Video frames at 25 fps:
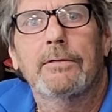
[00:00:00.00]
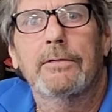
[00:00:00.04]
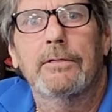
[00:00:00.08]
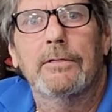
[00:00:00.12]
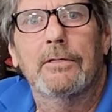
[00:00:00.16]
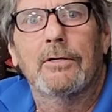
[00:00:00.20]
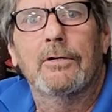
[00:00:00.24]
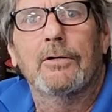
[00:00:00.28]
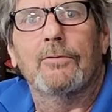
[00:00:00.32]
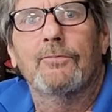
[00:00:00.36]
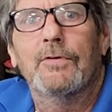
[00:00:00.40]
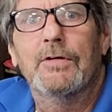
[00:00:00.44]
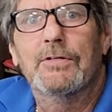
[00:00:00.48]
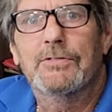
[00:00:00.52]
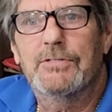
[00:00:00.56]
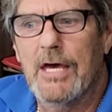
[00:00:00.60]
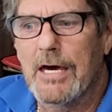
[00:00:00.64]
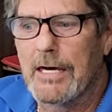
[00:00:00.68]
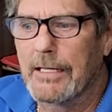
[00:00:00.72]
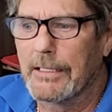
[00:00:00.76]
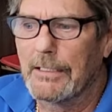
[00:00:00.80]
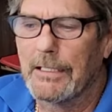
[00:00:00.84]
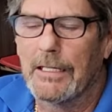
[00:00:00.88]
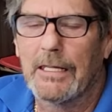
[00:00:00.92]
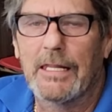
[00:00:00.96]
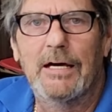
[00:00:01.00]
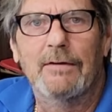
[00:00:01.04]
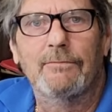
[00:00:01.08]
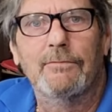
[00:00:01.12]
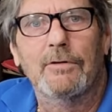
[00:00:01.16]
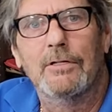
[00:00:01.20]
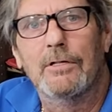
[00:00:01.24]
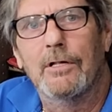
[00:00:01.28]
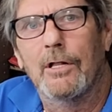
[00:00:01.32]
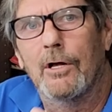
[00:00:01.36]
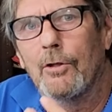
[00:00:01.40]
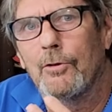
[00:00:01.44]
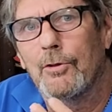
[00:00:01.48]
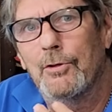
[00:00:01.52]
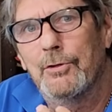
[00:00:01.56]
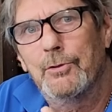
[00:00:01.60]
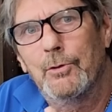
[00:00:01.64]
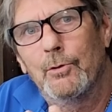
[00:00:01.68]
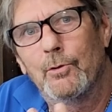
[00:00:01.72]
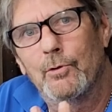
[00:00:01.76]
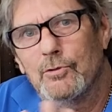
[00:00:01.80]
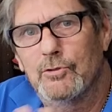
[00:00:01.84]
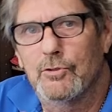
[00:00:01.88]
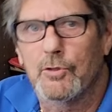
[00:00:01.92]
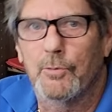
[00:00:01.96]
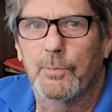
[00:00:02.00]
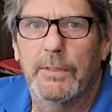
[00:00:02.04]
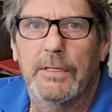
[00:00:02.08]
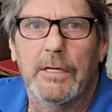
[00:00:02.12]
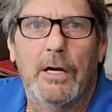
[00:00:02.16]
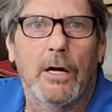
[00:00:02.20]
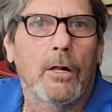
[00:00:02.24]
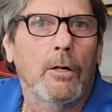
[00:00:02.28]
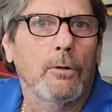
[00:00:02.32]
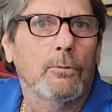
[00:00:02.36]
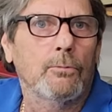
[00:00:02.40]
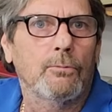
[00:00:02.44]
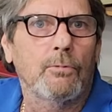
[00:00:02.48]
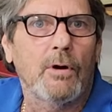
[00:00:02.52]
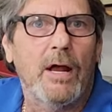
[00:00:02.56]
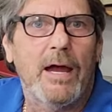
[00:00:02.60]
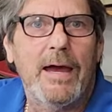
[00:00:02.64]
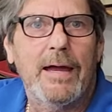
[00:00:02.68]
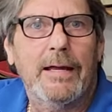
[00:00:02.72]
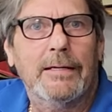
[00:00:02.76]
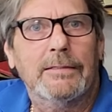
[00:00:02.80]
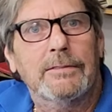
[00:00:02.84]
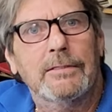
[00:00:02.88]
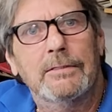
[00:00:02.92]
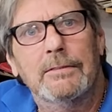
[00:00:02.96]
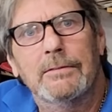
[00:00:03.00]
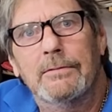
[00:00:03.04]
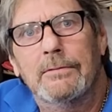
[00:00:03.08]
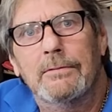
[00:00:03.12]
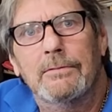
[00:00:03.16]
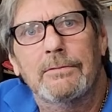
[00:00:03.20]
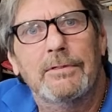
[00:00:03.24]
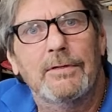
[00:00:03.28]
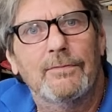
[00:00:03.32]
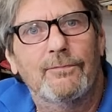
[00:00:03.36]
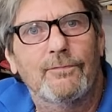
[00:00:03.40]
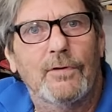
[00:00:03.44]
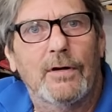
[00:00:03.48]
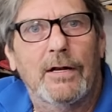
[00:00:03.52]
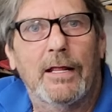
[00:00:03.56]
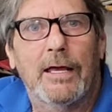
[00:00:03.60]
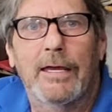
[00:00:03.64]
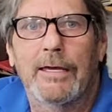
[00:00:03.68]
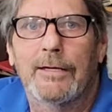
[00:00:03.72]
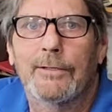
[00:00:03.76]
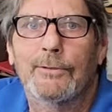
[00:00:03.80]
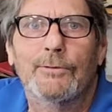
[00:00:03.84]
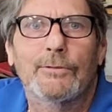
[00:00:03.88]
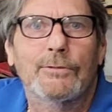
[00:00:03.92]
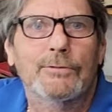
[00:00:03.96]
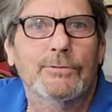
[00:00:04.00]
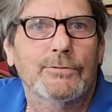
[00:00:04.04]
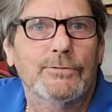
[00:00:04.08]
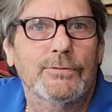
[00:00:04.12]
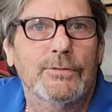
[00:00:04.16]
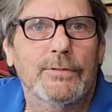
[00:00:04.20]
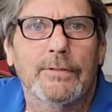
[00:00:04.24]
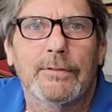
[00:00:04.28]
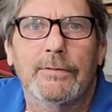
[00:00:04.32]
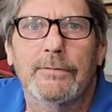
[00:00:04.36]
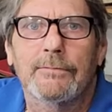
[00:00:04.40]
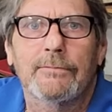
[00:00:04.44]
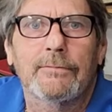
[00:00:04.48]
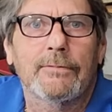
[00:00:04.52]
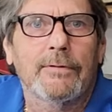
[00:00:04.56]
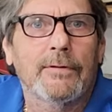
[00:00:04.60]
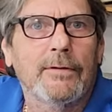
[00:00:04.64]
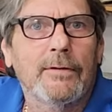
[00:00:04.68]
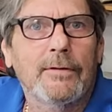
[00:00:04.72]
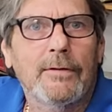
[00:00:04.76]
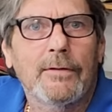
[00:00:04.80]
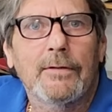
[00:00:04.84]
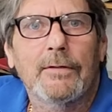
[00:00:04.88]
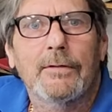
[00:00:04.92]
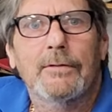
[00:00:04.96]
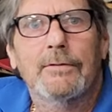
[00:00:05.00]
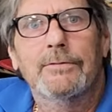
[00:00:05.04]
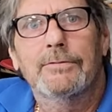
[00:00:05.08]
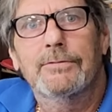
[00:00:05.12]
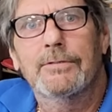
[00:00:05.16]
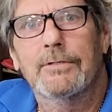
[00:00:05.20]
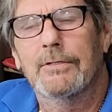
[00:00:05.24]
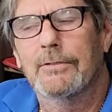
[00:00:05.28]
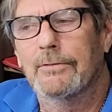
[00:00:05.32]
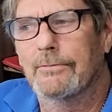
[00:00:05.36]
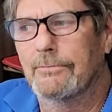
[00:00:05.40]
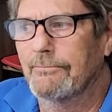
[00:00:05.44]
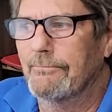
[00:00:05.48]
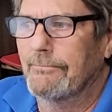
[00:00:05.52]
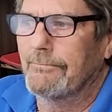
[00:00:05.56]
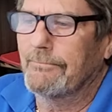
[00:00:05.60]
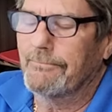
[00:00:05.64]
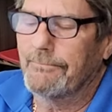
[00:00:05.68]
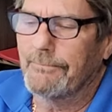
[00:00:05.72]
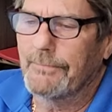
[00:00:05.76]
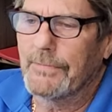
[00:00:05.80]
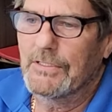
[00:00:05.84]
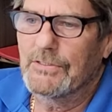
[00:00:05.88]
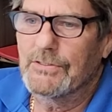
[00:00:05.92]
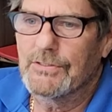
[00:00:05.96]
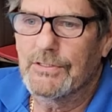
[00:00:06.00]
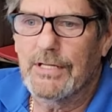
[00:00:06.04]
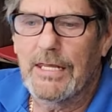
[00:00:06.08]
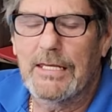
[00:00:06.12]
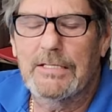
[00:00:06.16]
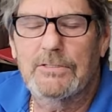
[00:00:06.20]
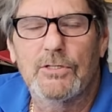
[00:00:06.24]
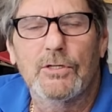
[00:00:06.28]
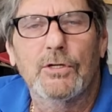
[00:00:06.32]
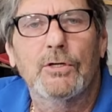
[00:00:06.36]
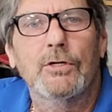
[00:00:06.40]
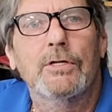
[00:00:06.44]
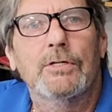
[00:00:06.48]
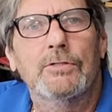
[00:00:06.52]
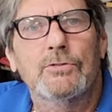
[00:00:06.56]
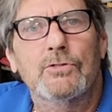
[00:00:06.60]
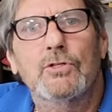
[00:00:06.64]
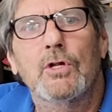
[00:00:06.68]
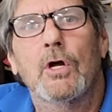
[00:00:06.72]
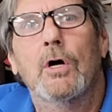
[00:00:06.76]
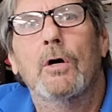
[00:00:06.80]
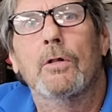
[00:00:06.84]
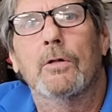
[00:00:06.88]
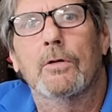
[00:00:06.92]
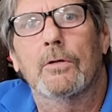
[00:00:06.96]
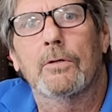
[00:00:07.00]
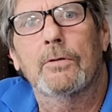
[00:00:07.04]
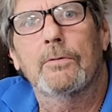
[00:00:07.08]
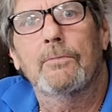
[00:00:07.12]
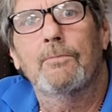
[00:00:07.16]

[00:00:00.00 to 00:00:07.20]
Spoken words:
If it's out of level, all the doors will be all racked and different angles, and so it takes a good installer.